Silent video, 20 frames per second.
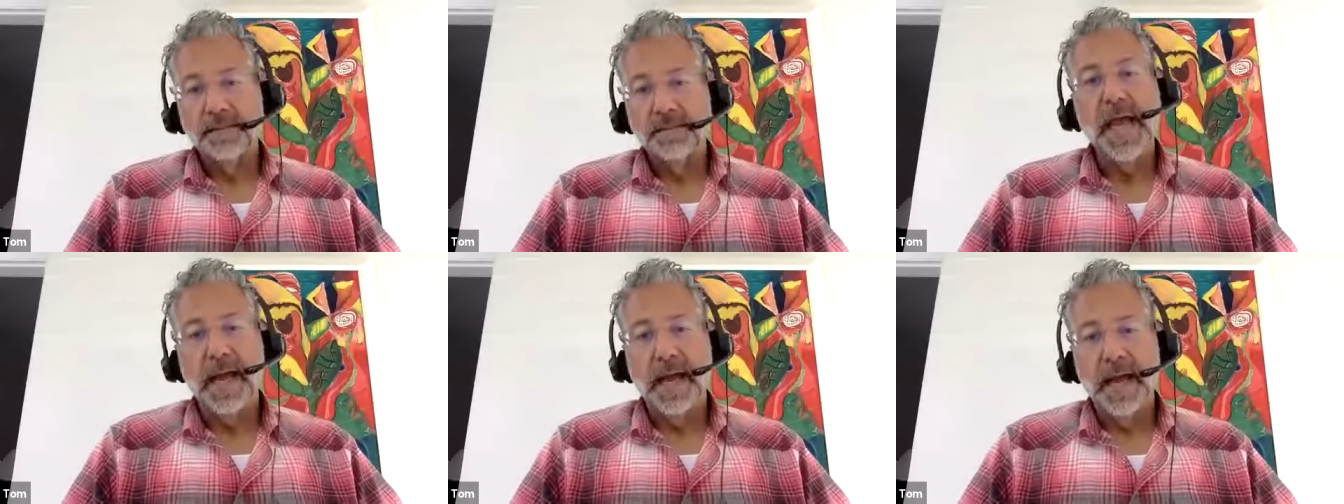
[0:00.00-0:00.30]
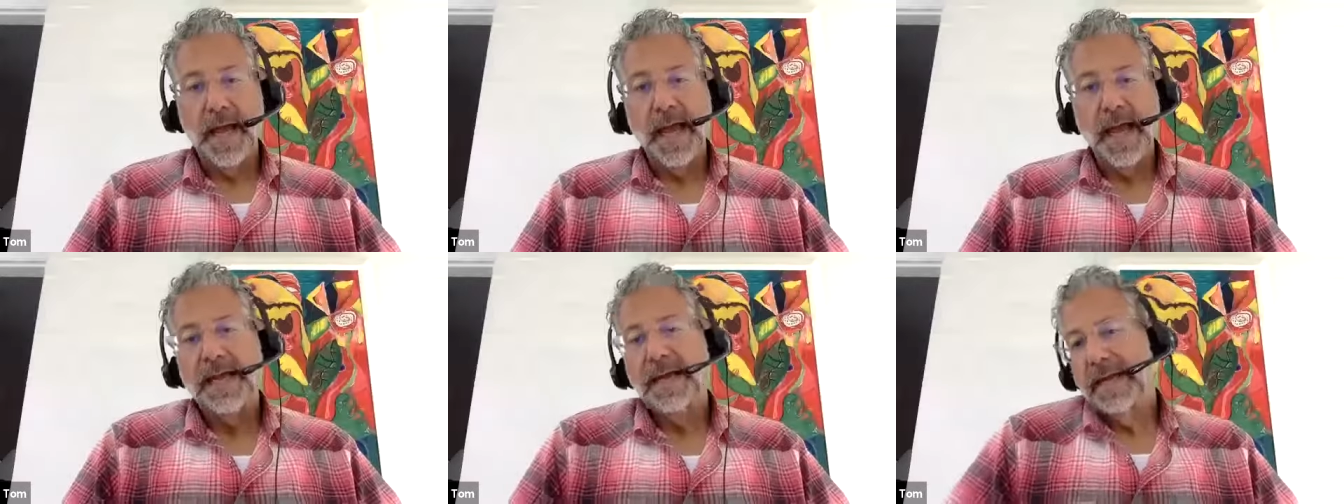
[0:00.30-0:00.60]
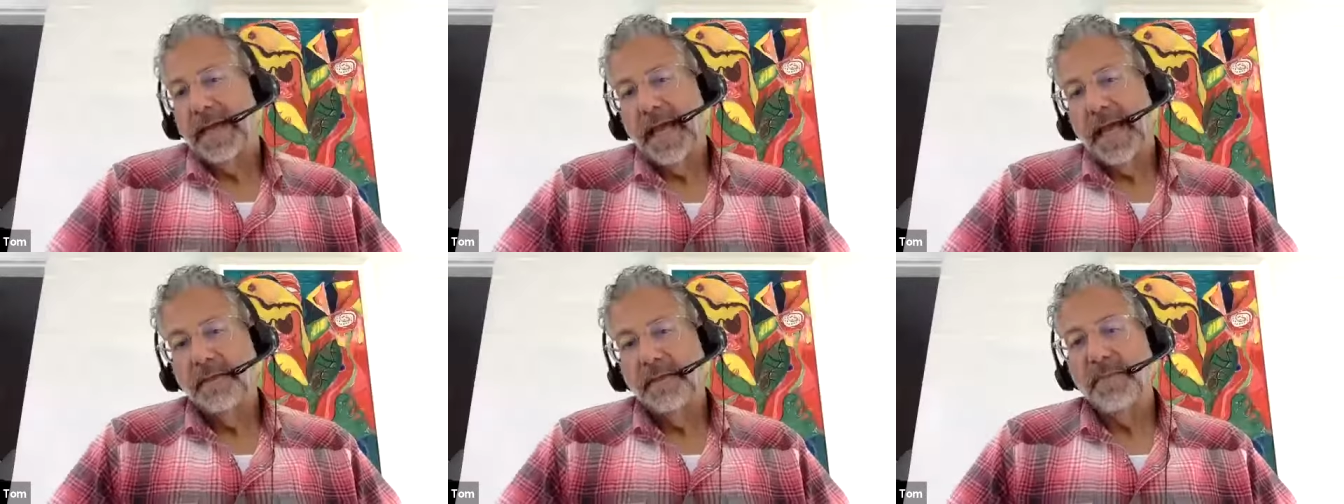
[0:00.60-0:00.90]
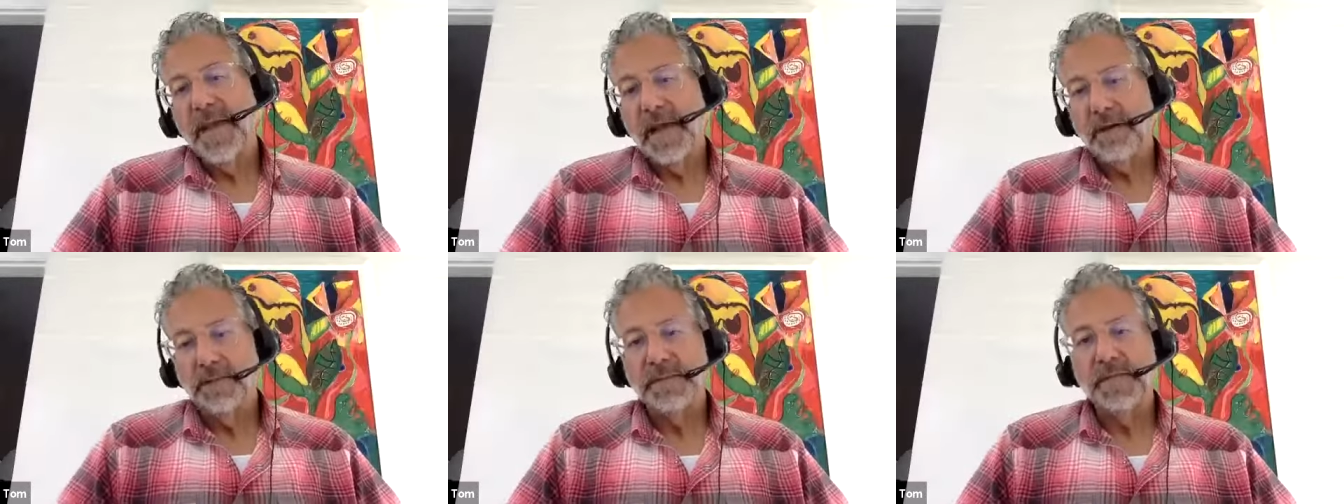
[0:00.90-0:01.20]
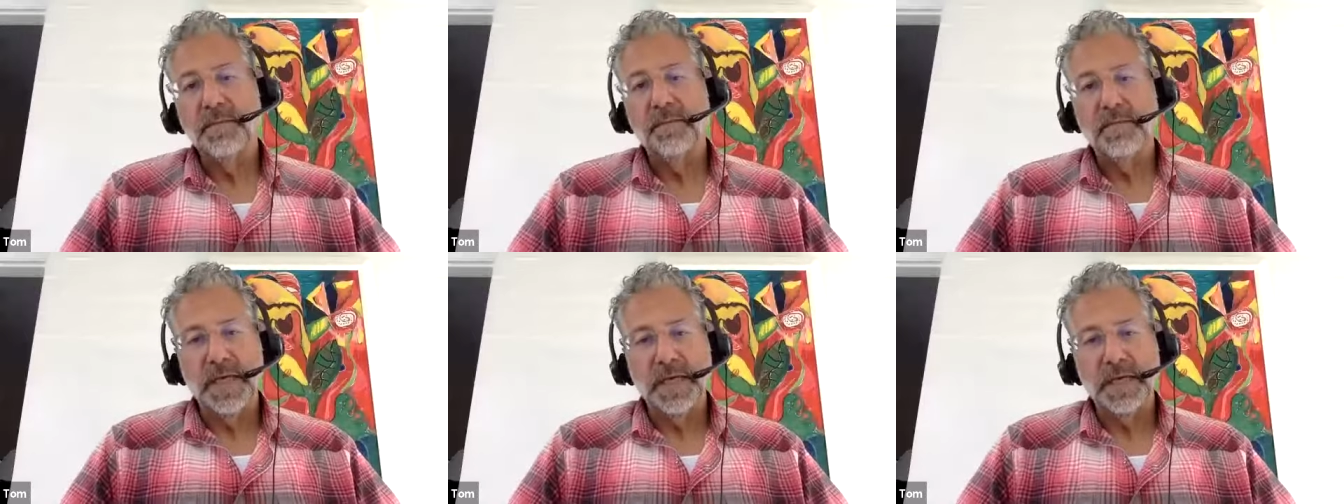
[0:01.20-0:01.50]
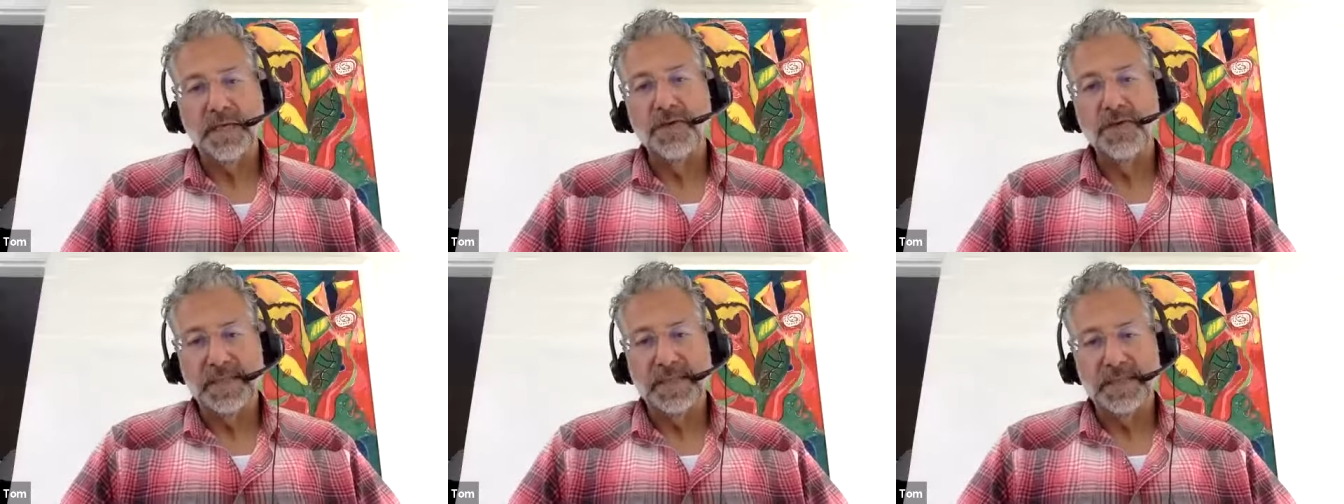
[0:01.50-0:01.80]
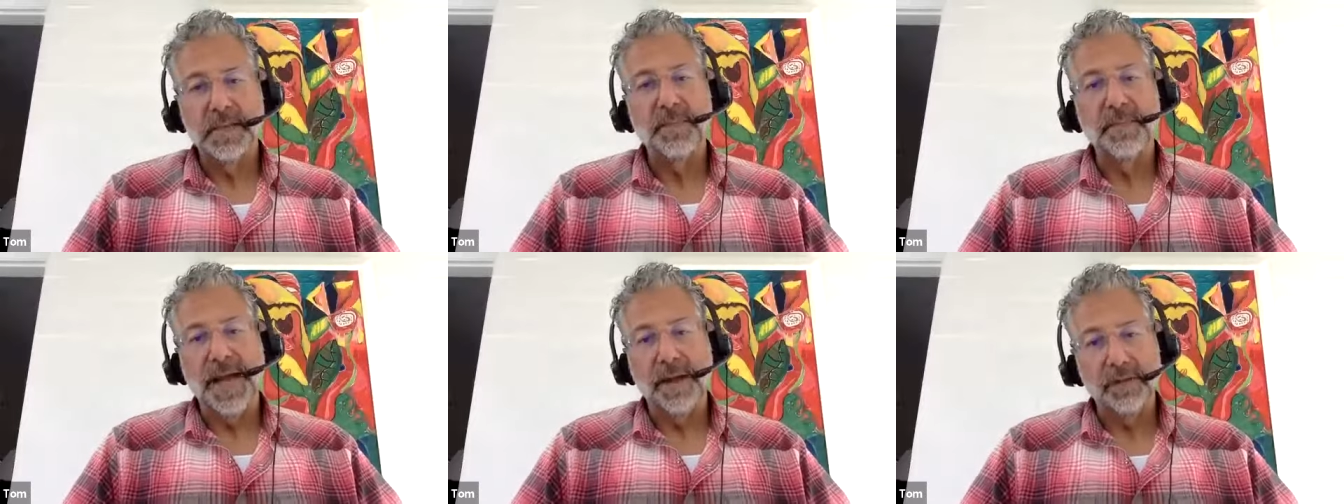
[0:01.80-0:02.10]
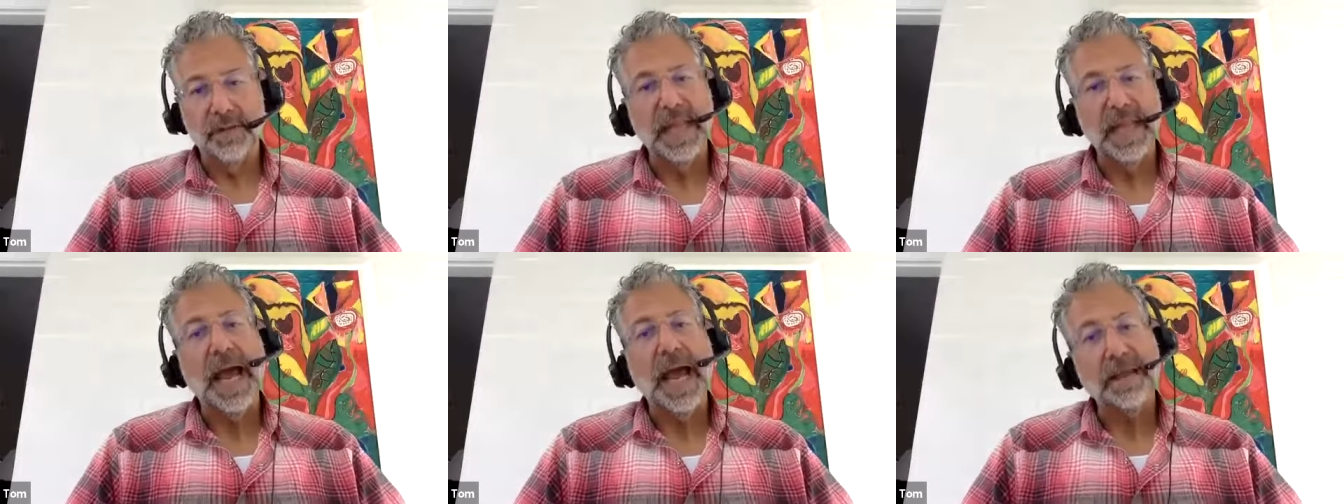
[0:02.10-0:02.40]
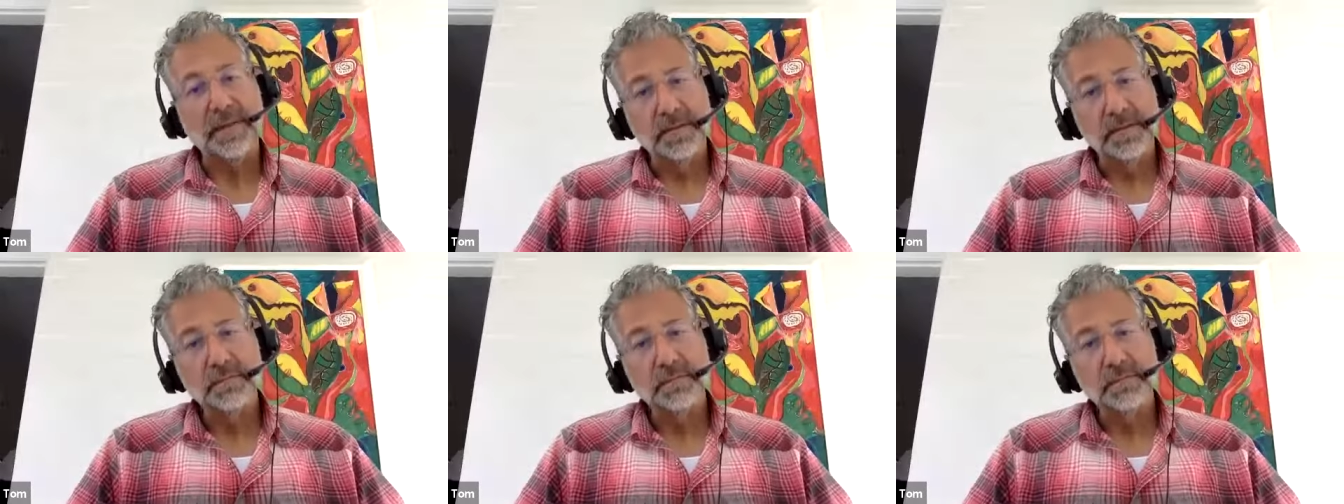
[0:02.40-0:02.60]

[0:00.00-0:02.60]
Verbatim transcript: yeah. And it came out to be just about that.